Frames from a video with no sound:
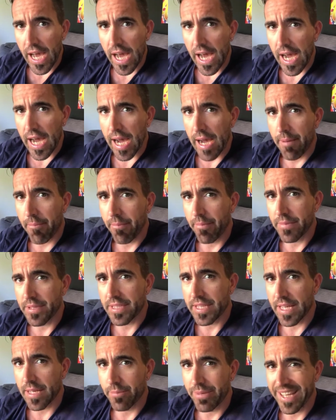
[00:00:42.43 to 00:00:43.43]

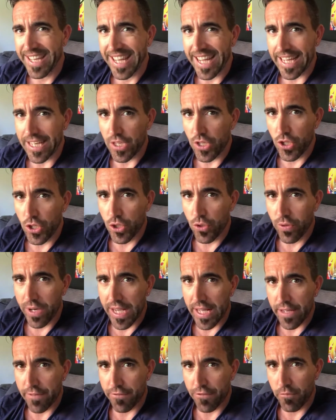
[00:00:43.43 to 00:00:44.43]
It's going to be getting you
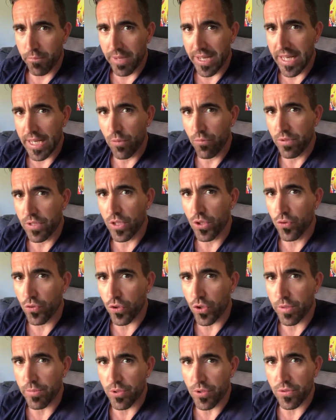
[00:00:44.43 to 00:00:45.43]
familiar with the
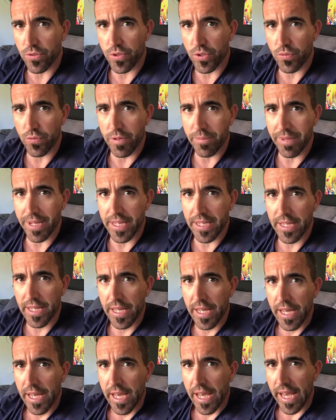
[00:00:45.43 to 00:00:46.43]
group sort of
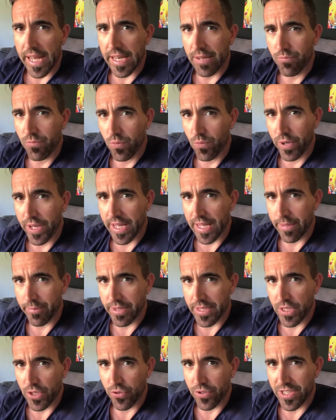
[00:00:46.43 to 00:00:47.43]
swimming, and then we're going to
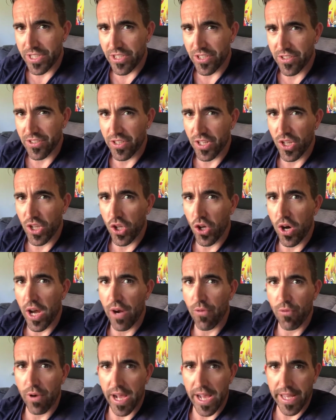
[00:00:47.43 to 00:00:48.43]
be doing just a
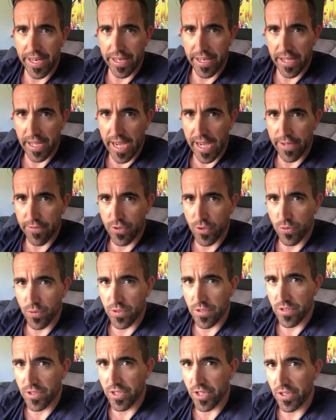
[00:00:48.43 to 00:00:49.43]
light run
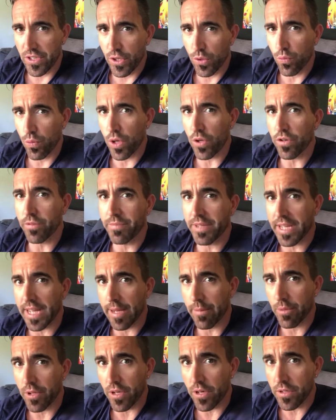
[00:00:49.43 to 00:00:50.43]
afterwards. So you're welcome to
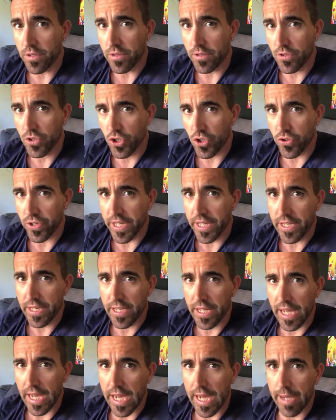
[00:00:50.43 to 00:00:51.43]
come along,
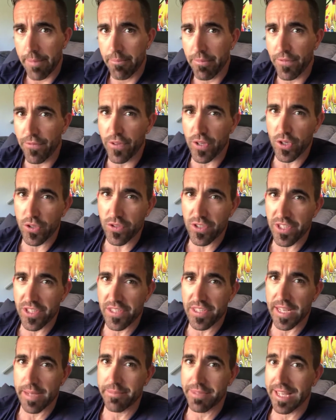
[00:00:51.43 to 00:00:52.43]
join. If you could
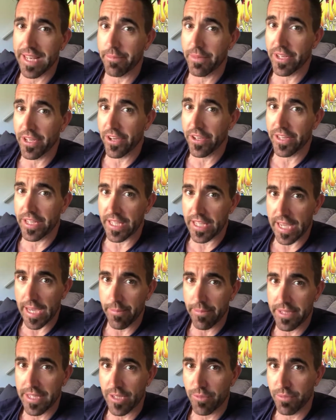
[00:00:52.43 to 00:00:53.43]
just let me know that you're
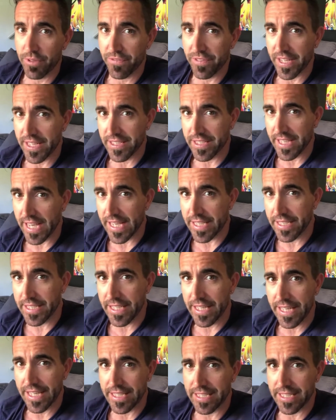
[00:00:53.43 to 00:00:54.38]
coming, that'd be fantastic.